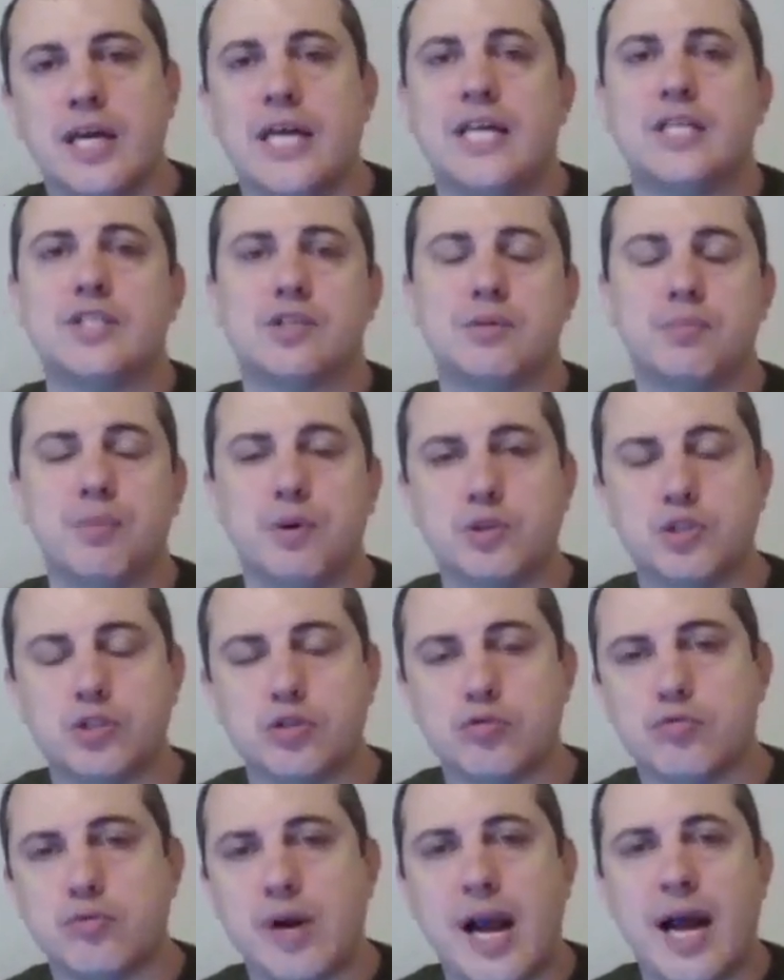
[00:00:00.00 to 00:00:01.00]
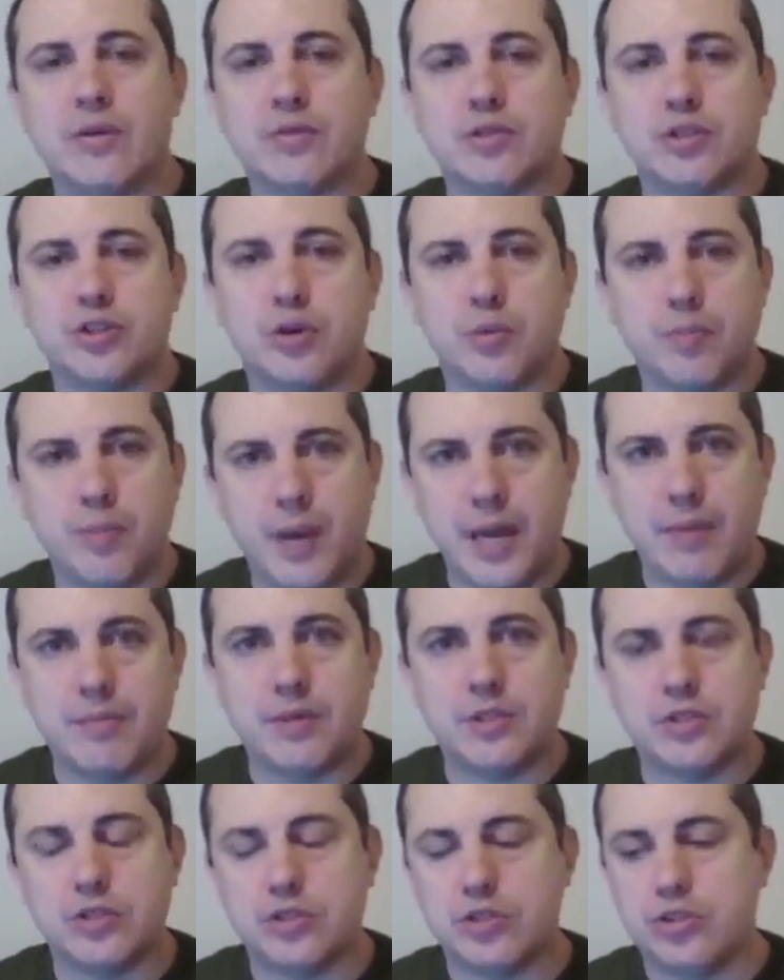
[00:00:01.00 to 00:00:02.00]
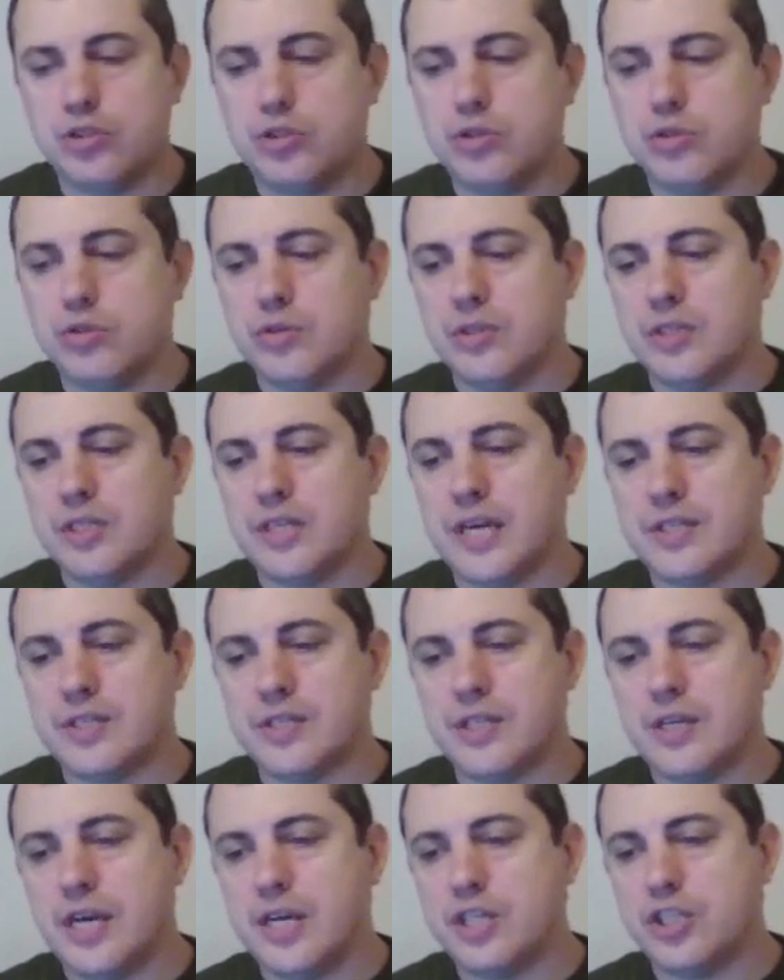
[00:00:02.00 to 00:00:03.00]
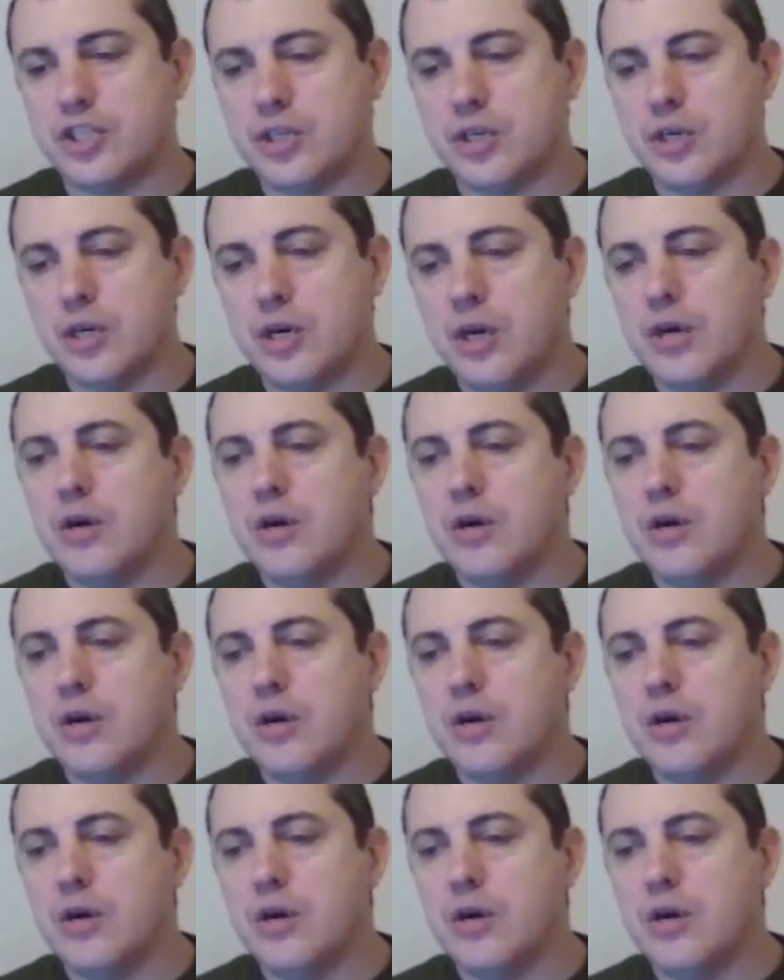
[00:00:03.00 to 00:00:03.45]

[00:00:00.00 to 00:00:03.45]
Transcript: it's supposed to route your payments to the destination.